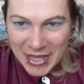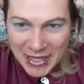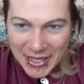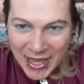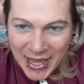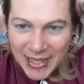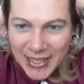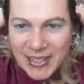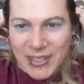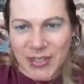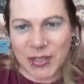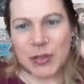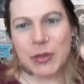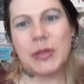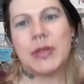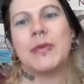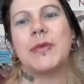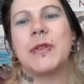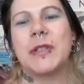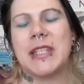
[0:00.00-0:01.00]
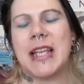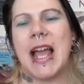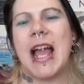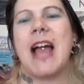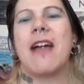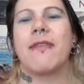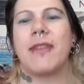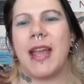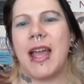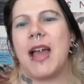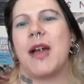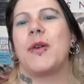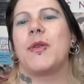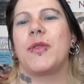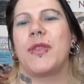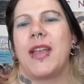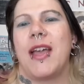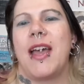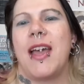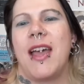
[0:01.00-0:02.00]
again, it's useful to have it
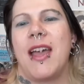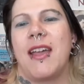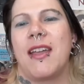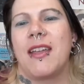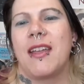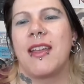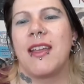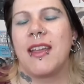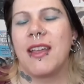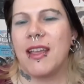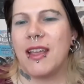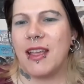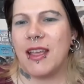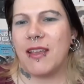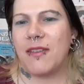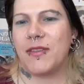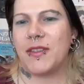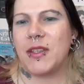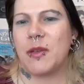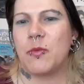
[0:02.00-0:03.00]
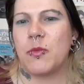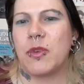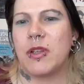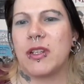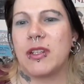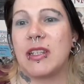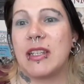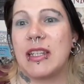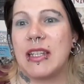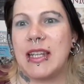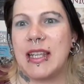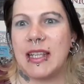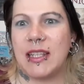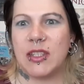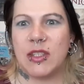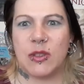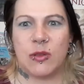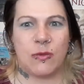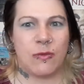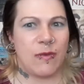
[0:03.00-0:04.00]
out there. If someone
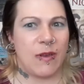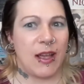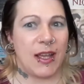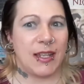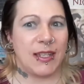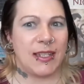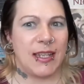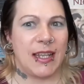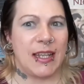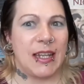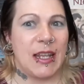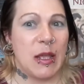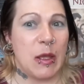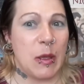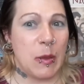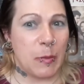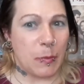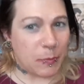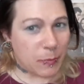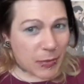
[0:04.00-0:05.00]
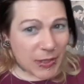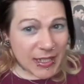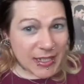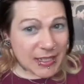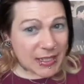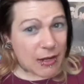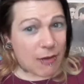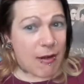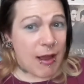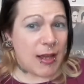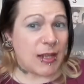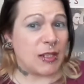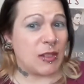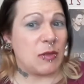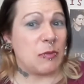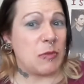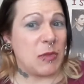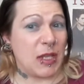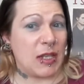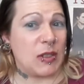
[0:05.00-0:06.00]
needs to find it, please
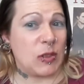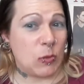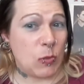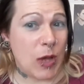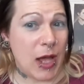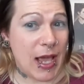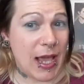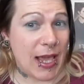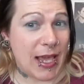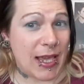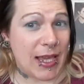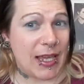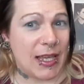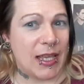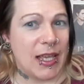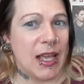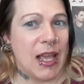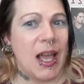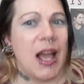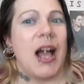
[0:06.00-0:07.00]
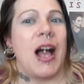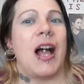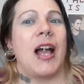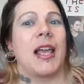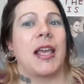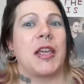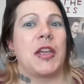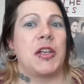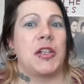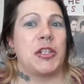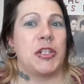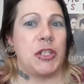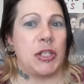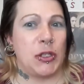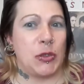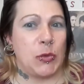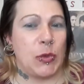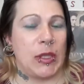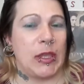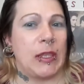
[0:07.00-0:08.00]
direct them this way. I could
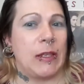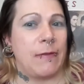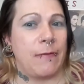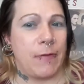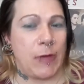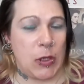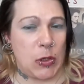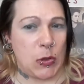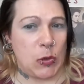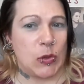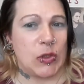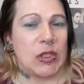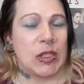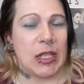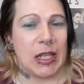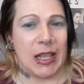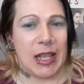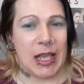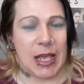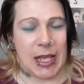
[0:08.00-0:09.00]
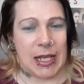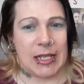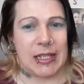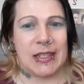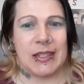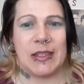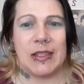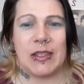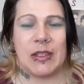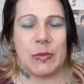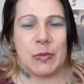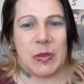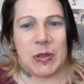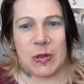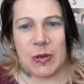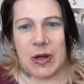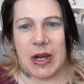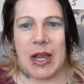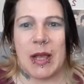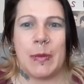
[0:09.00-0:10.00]
do with the views, the likes, the
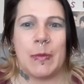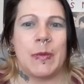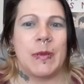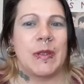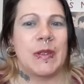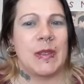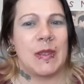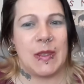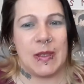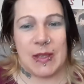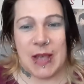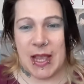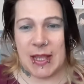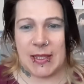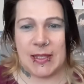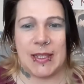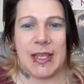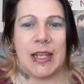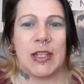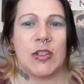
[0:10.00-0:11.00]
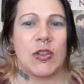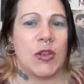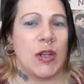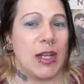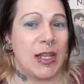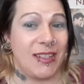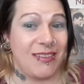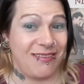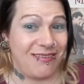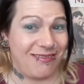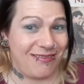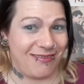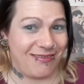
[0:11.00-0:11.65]
subscribes, the etc.